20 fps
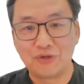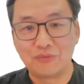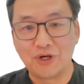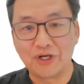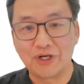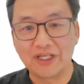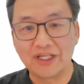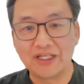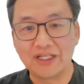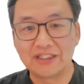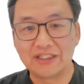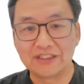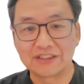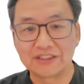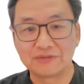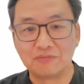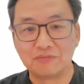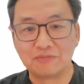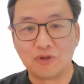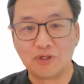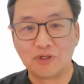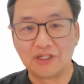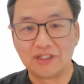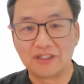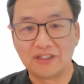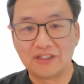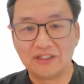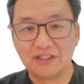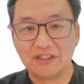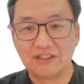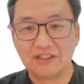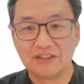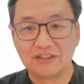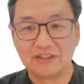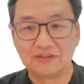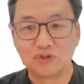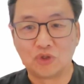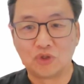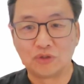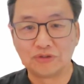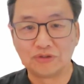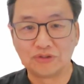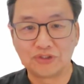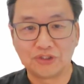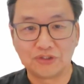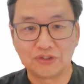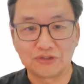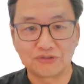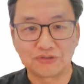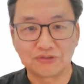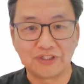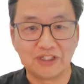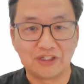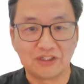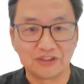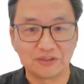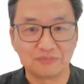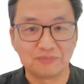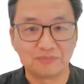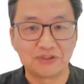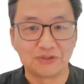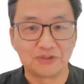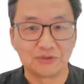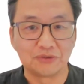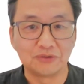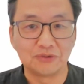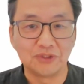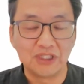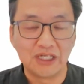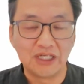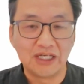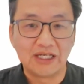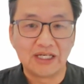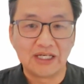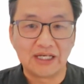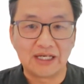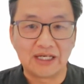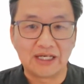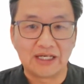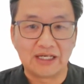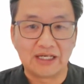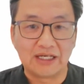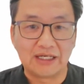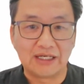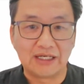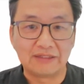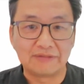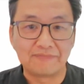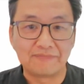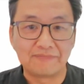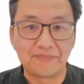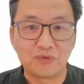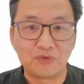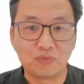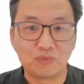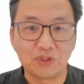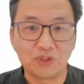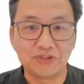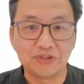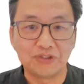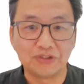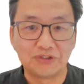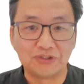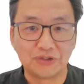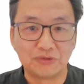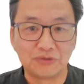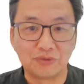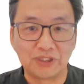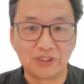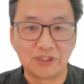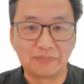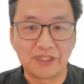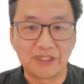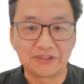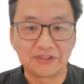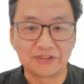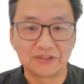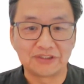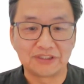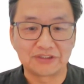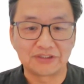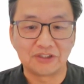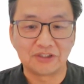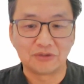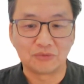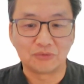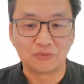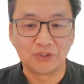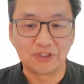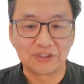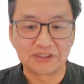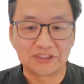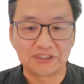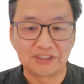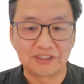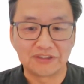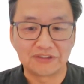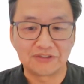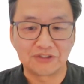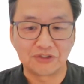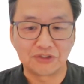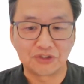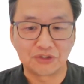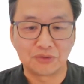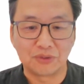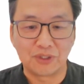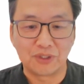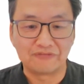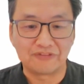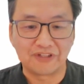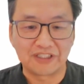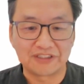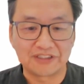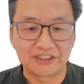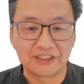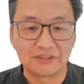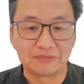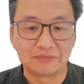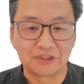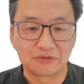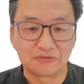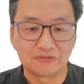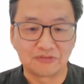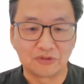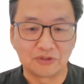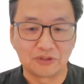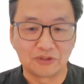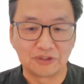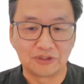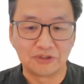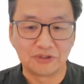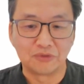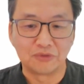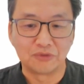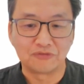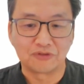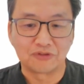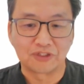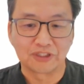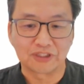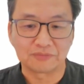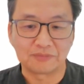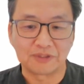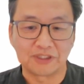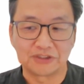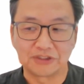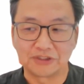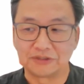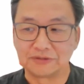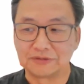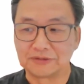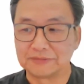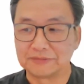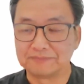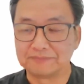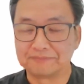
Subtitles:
you're working in a smaller non-tertiary hospital, what do you do when the patient has got worsening surgical emphysema for a pneumothorax patient?